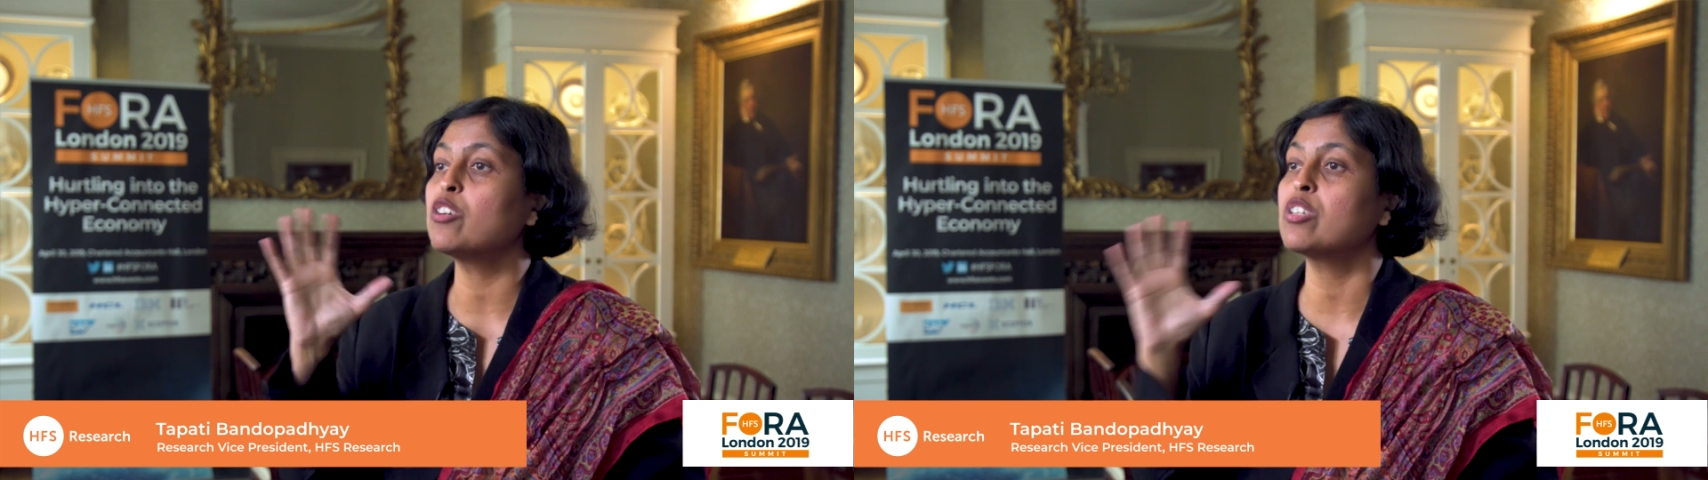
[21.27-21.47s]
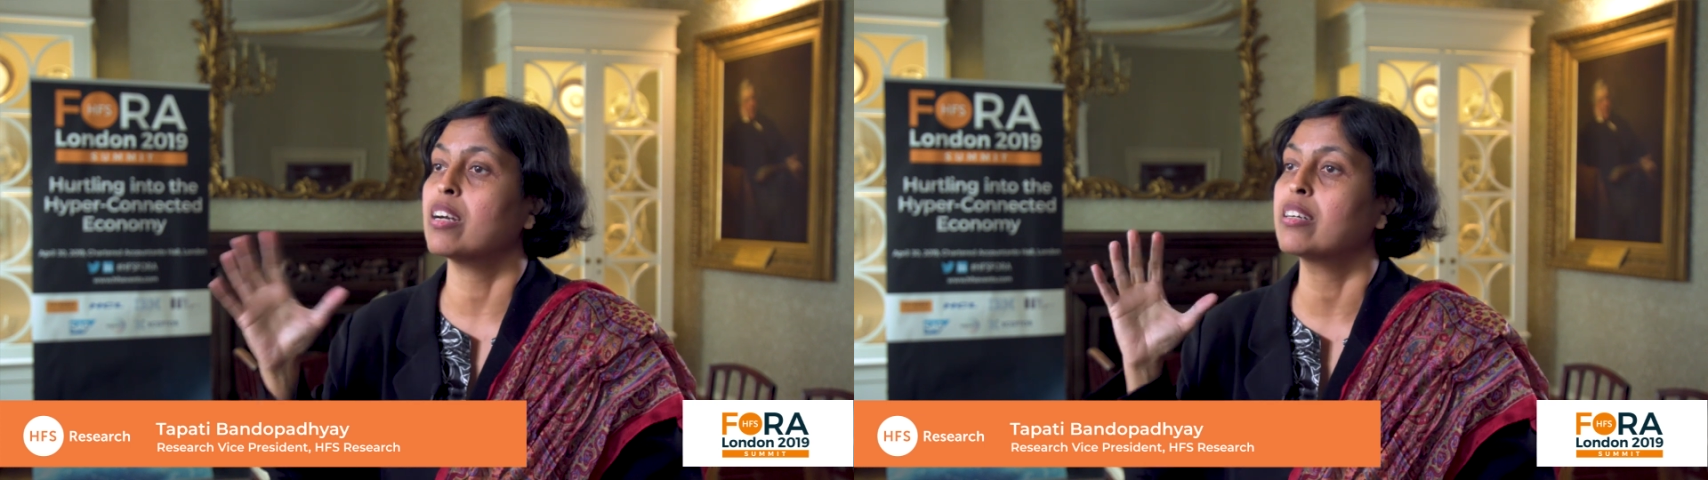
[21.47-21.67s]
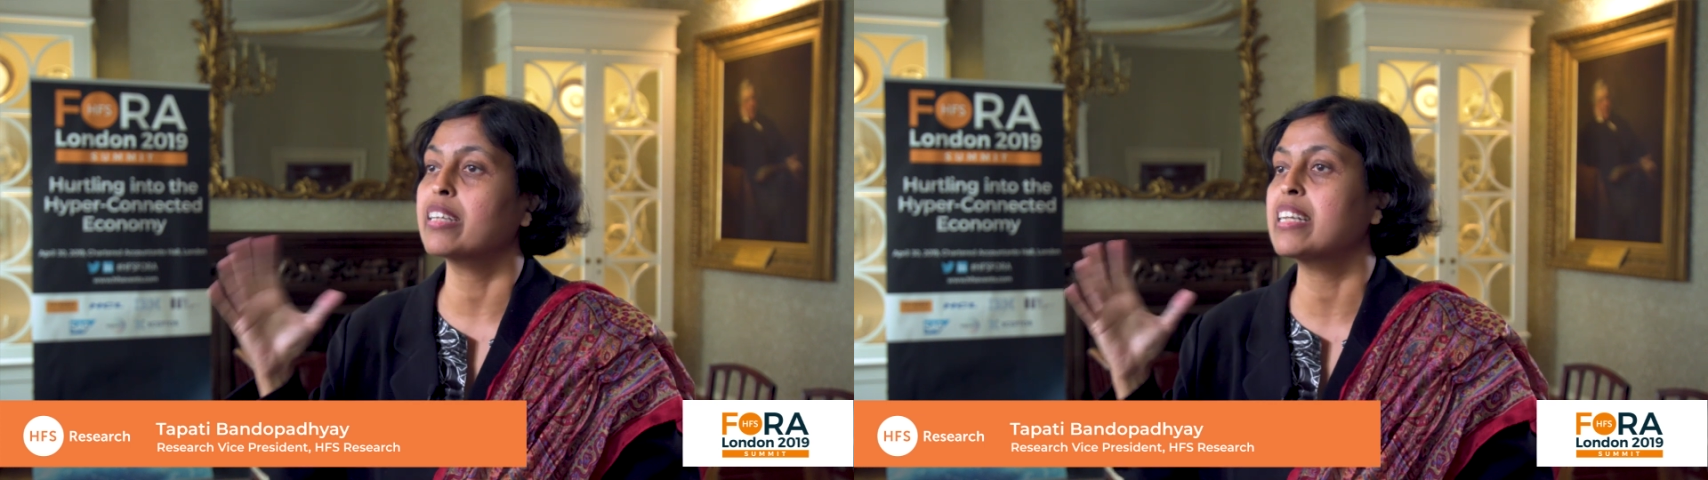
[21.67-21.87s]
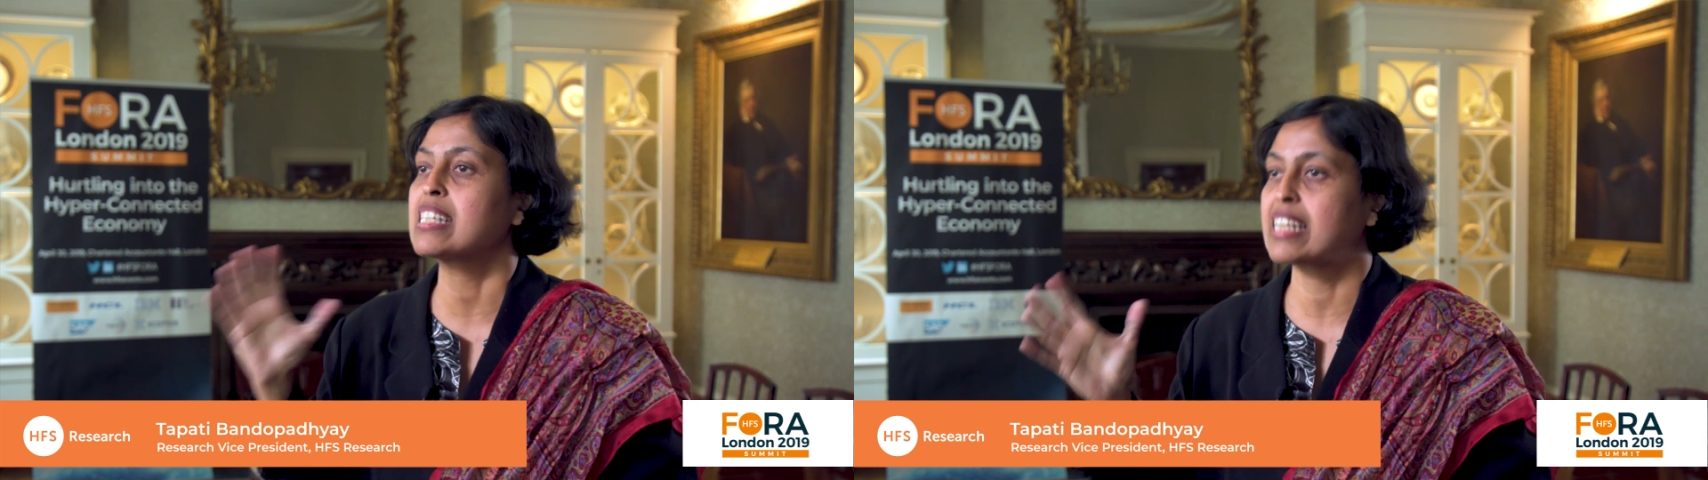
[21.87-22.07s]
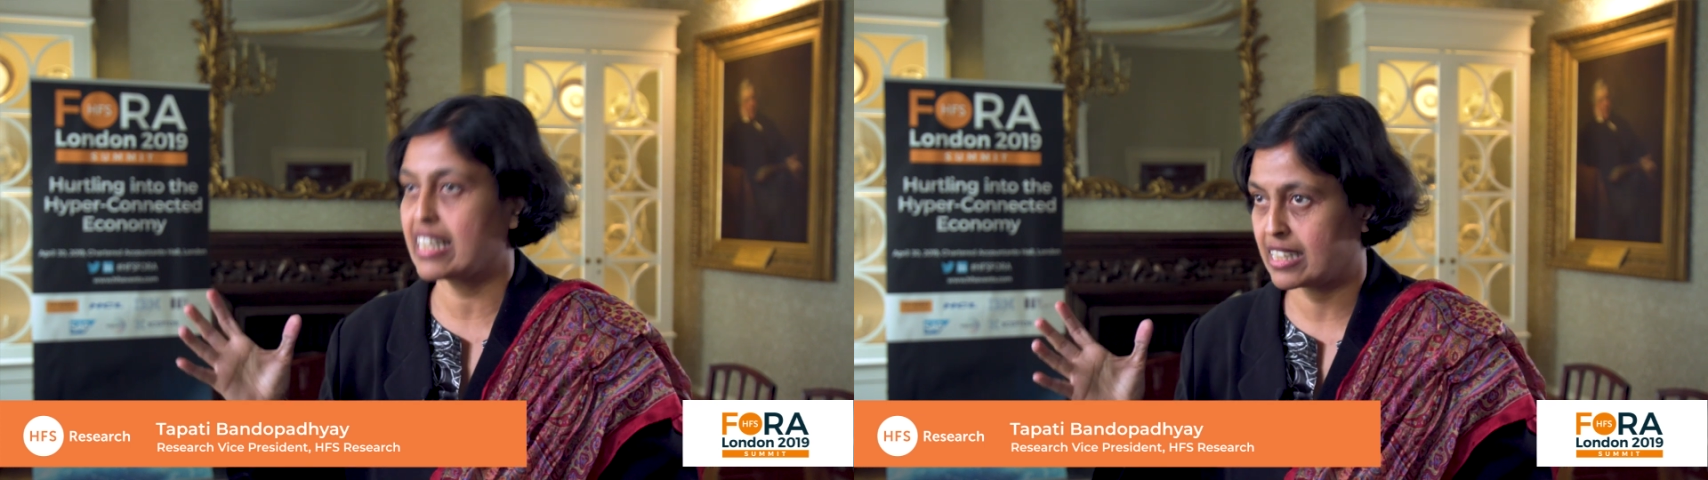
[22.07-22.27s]
your target
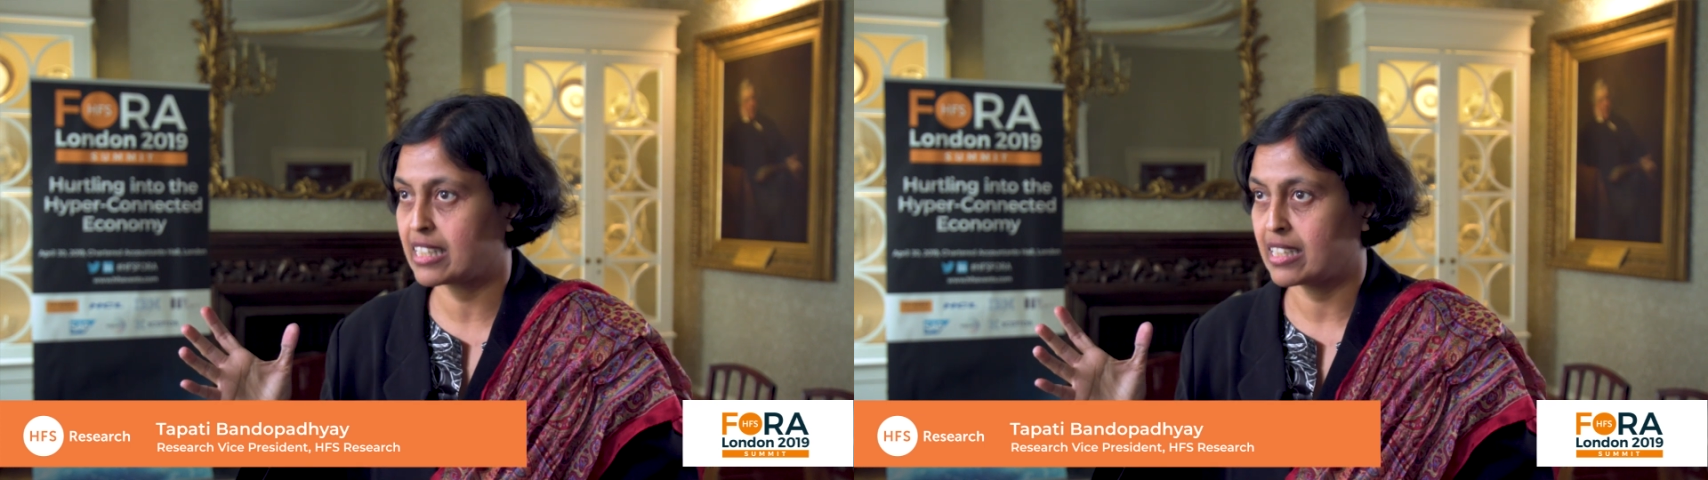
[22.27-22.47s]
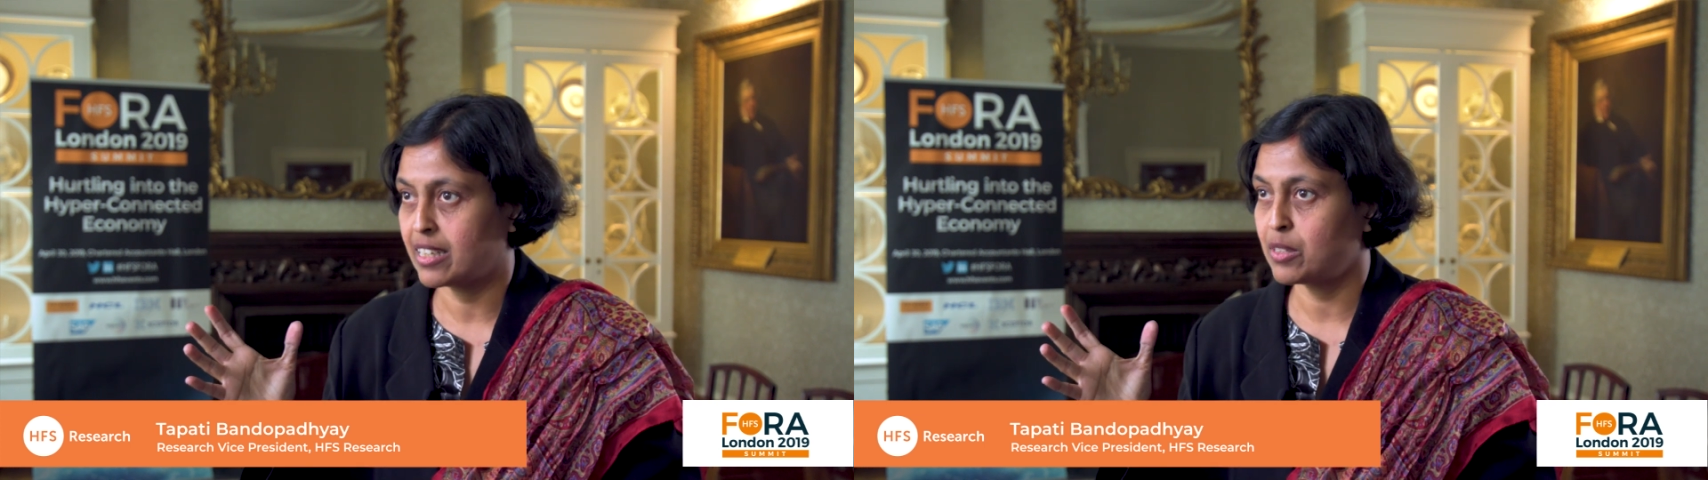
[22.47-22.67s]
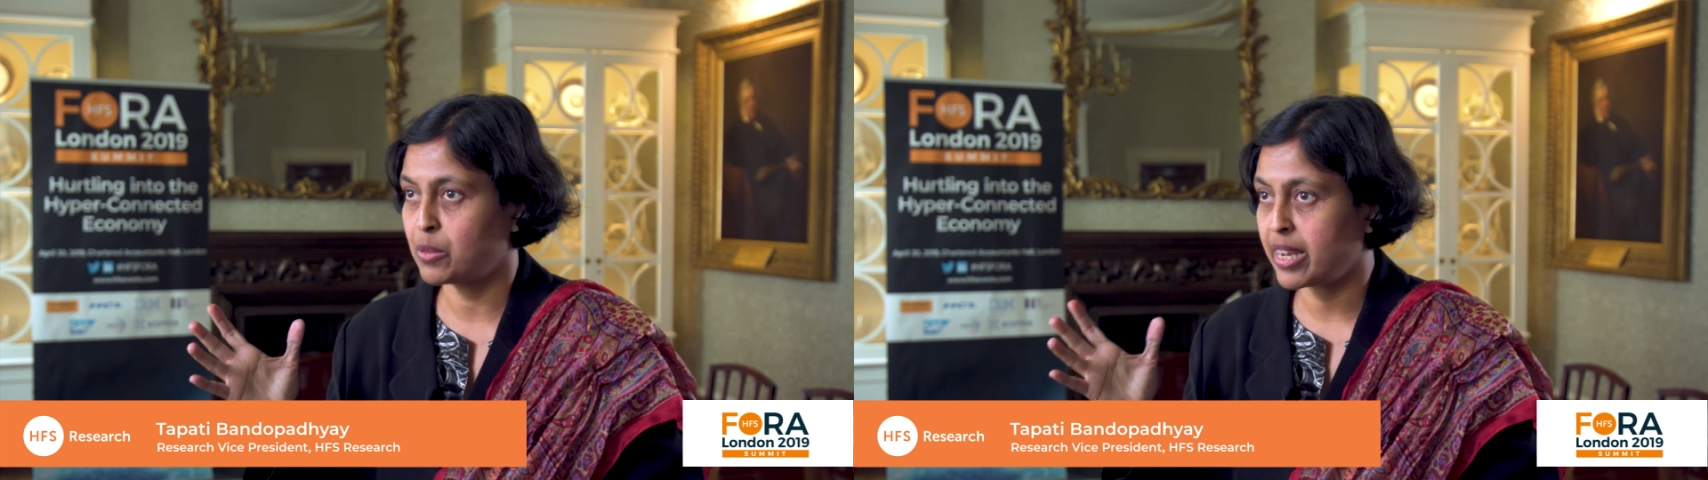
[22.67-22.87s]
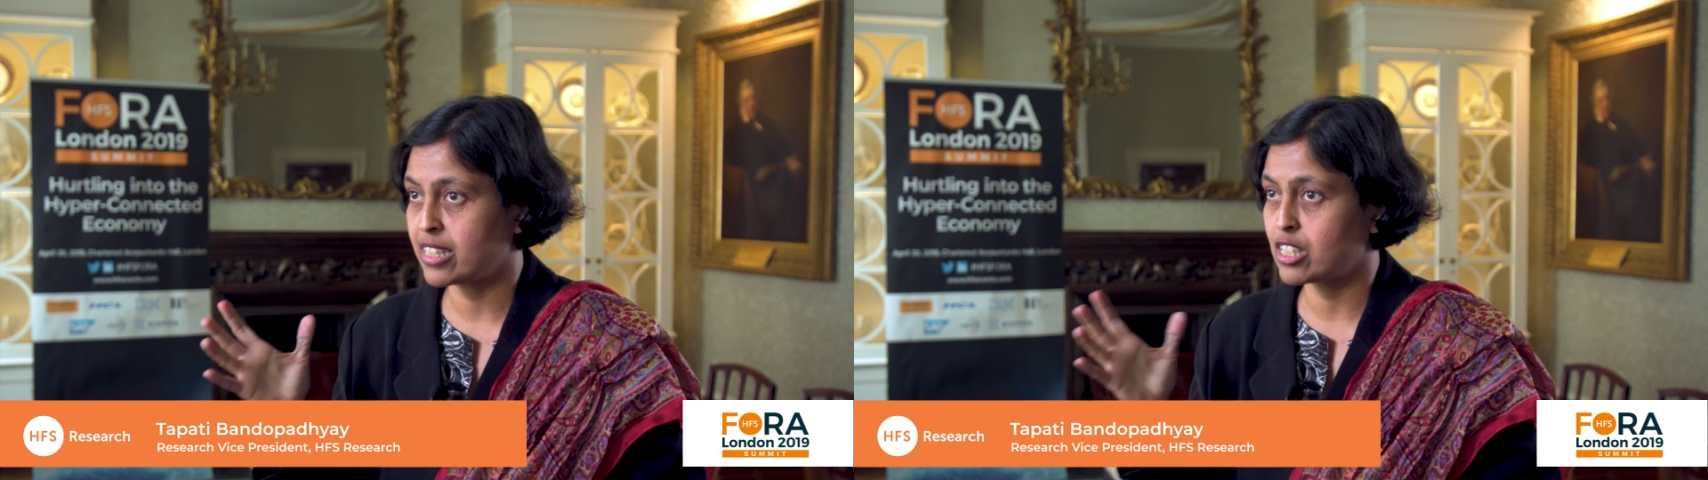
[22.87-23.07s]
state, right.